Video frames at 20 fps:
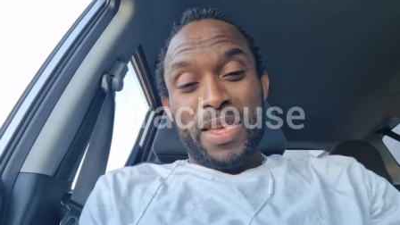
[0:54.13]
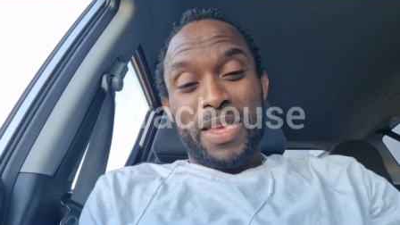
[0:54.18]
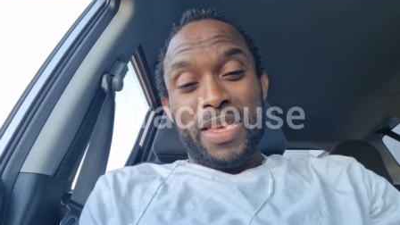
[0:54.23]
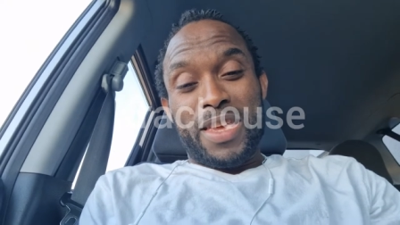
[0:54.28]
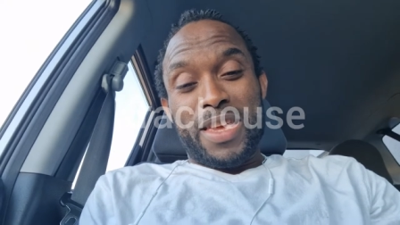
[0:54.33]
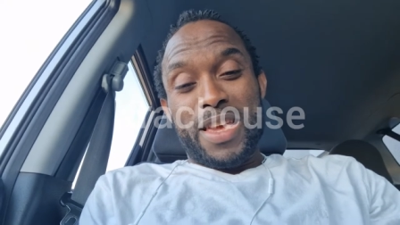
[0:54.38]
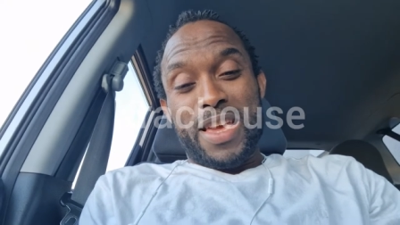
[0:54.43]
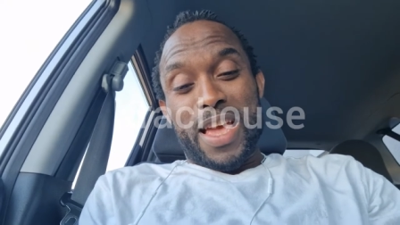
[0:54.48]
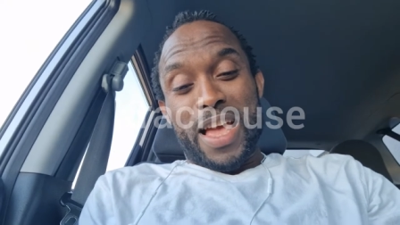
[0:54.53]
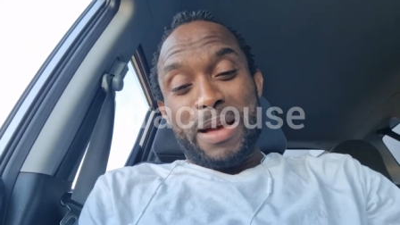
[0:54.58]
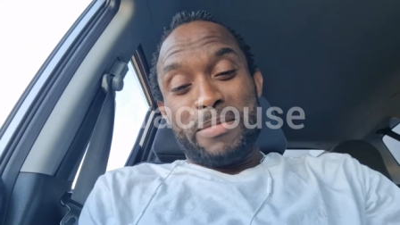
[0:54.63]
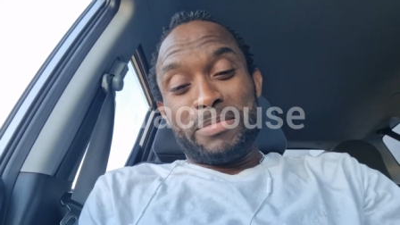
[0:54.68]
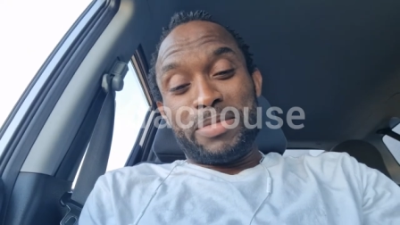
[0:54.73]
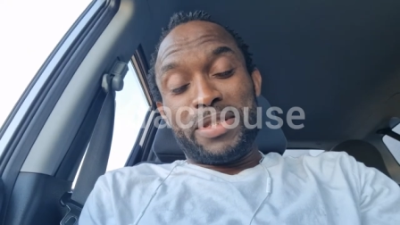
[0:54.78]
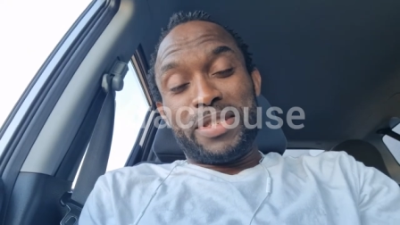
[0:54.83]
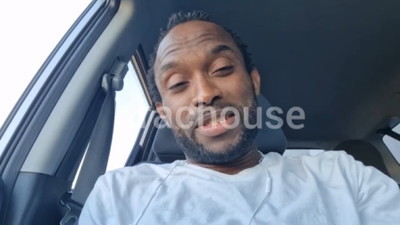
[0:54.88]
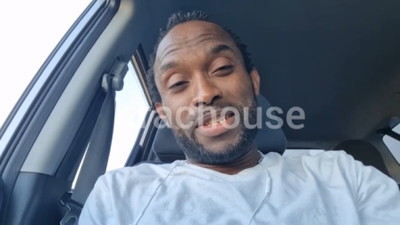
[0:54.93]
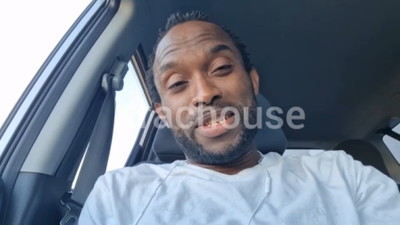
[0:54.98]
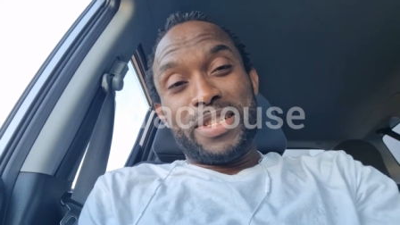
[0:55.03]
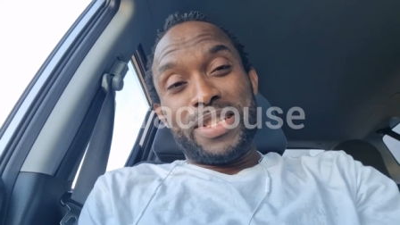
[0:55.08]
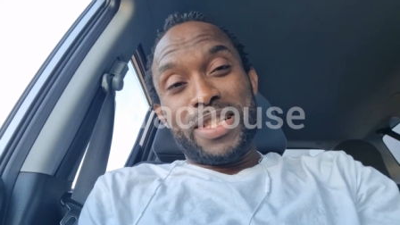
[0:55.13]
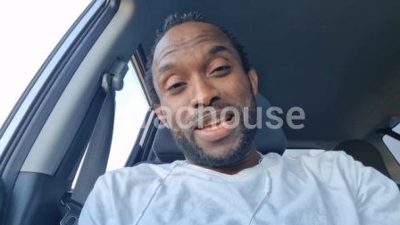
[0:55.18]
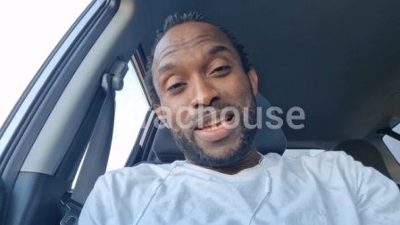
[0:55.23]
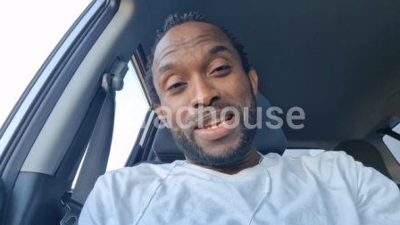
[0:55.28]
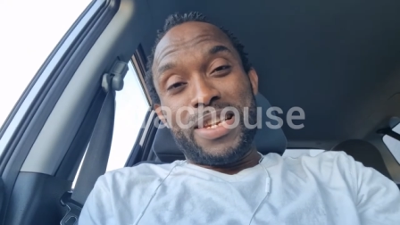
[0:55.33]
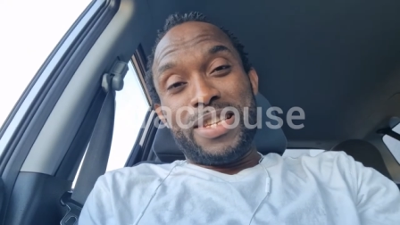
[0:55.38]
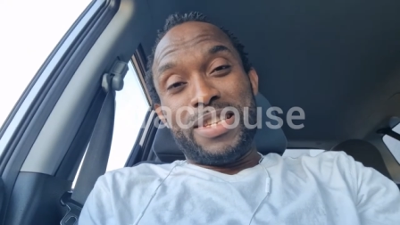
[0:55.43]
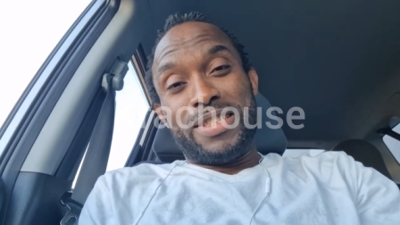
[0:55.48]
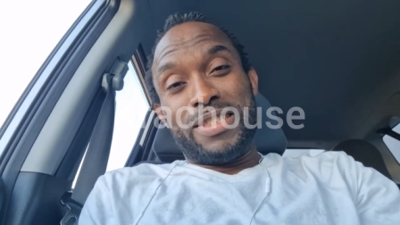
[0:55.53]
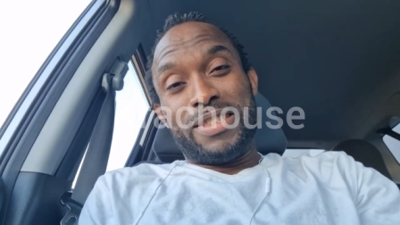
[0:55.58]
yeah i'm still
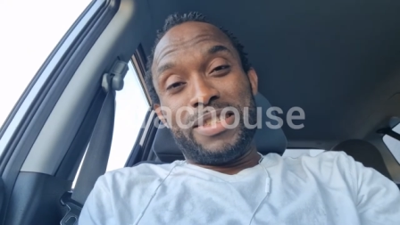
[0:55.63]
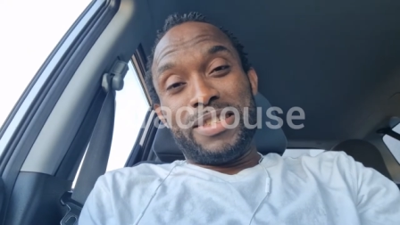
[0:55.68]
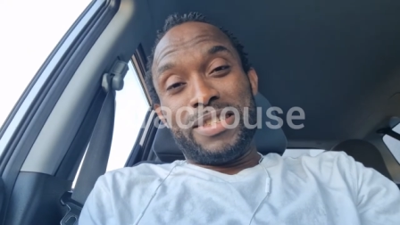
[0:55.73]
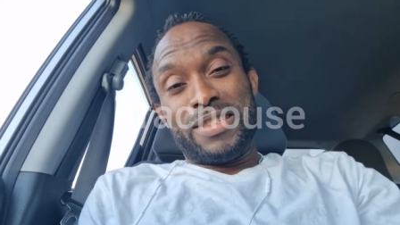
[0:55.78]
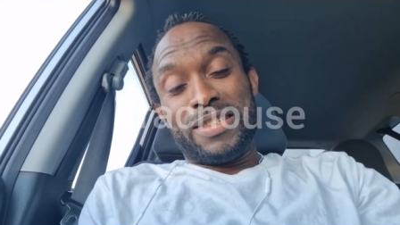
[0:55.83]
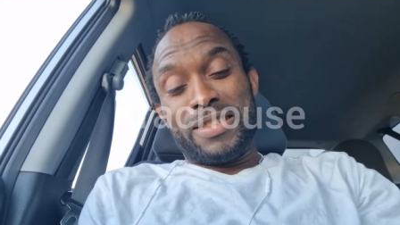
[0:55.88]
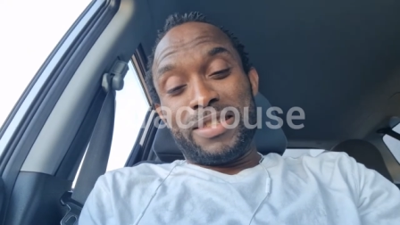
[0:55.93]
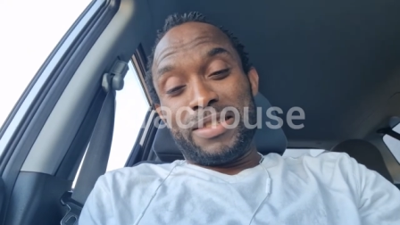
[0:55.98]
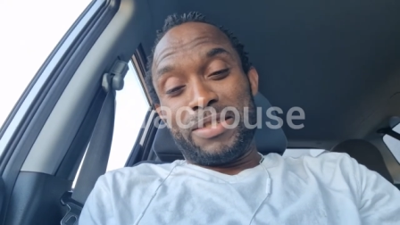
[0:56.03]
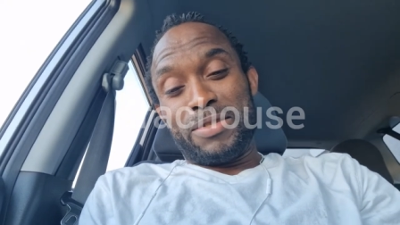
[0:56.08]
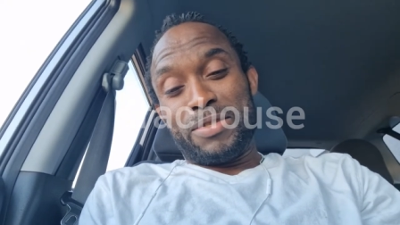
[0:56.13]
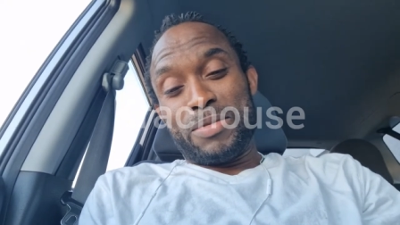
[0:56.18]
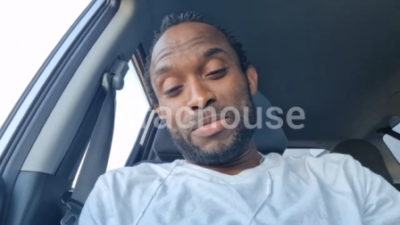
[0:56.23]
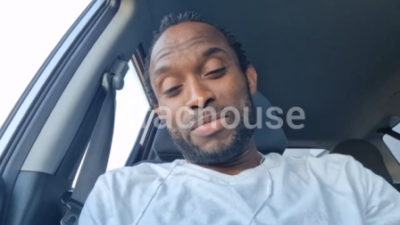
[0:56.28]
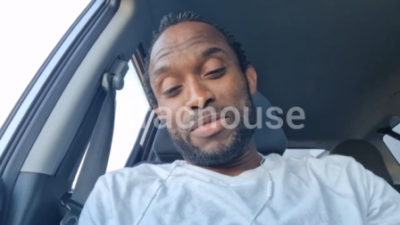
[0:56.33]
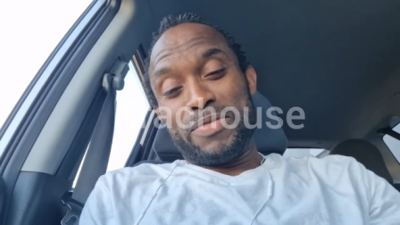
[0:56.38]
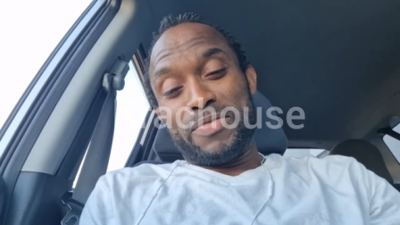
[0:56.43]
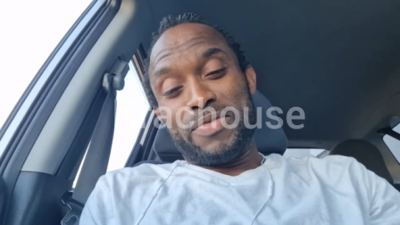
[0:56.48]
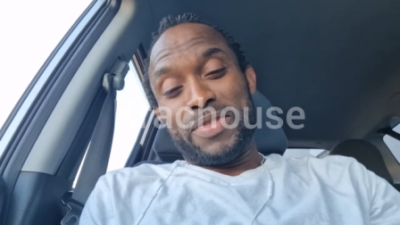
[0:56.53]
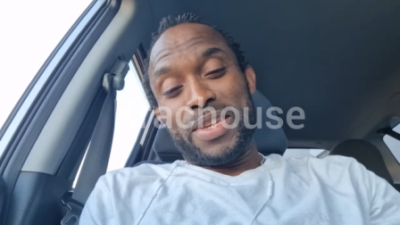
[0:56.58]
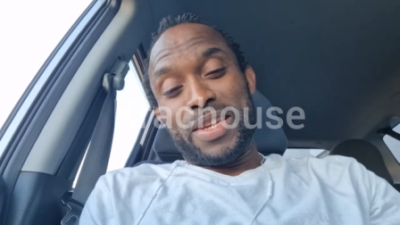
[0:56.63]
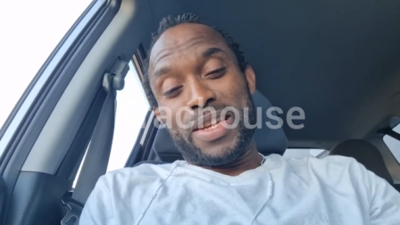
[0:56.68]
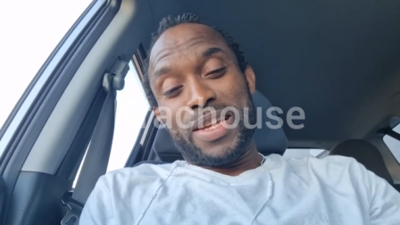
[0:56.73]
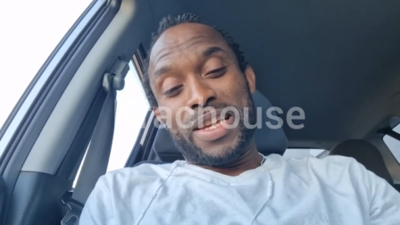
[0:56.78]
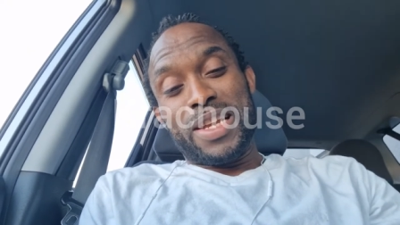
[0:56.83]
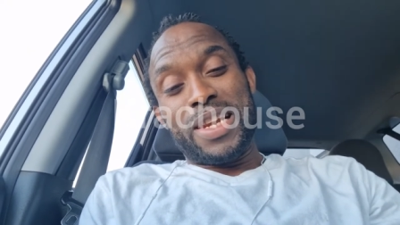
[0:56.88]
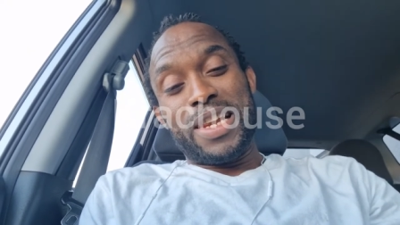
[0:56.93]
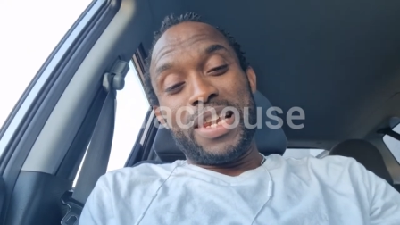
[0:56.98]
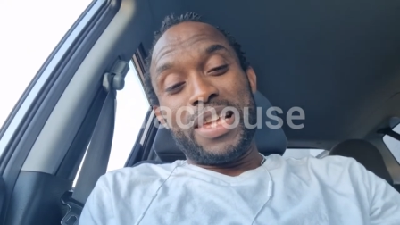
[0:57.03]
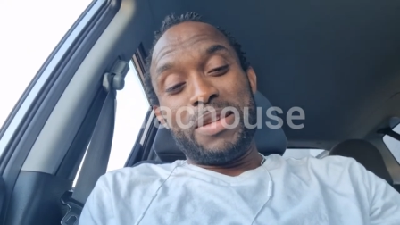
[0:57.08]
editing some of the
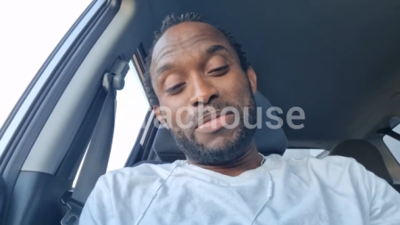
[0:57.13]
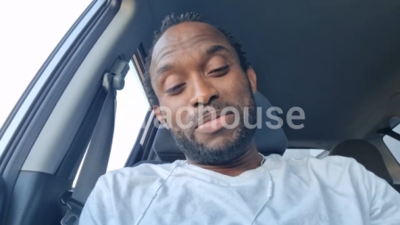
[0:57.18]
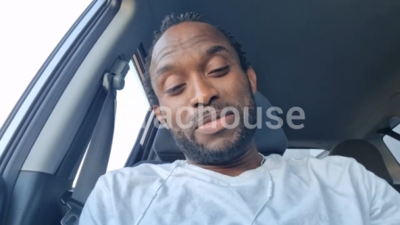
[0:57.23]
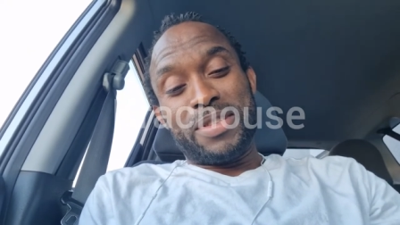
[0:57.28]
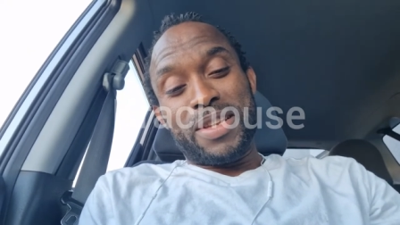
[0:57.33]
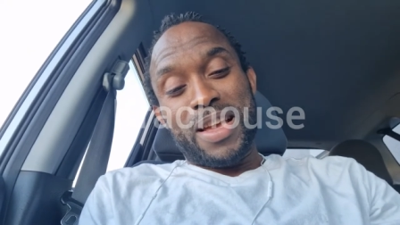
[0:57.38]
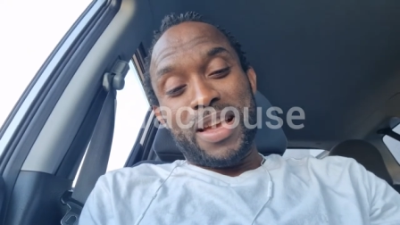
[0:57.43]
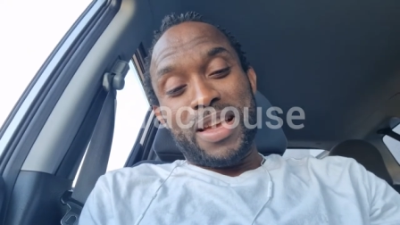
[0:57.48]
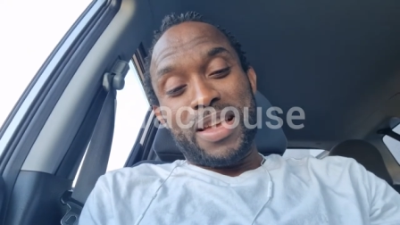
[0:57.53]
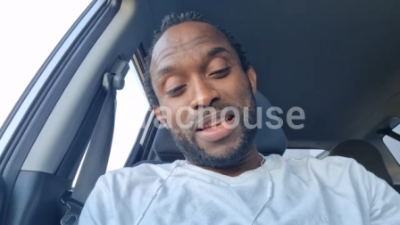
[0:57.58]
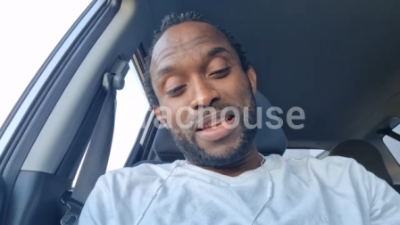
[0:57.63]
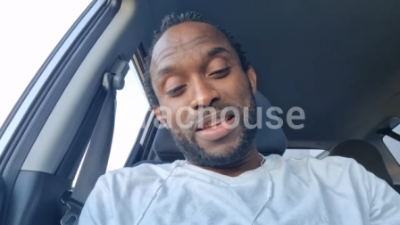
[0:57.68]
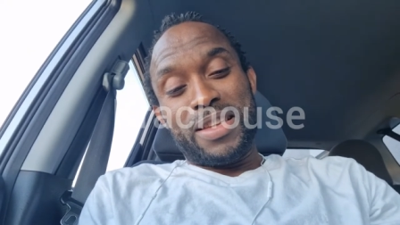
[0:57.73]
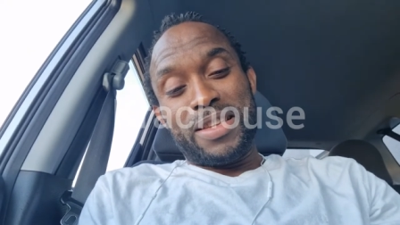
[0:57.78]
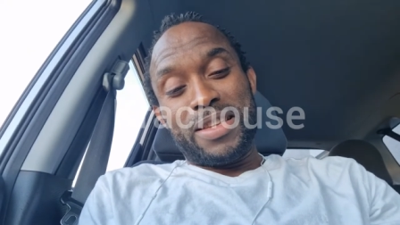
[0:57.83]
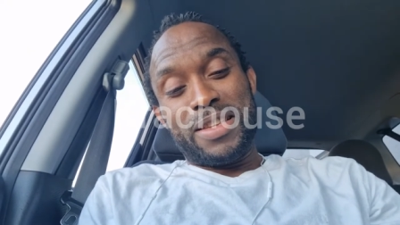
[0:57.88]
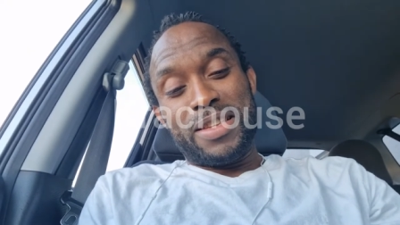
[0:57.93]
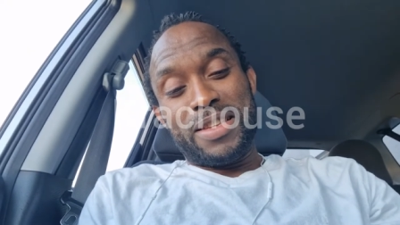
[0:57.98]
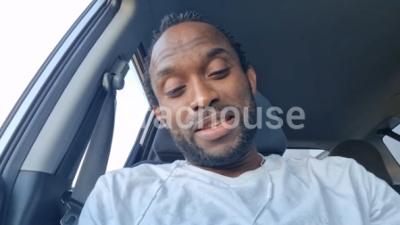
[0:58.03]
clips i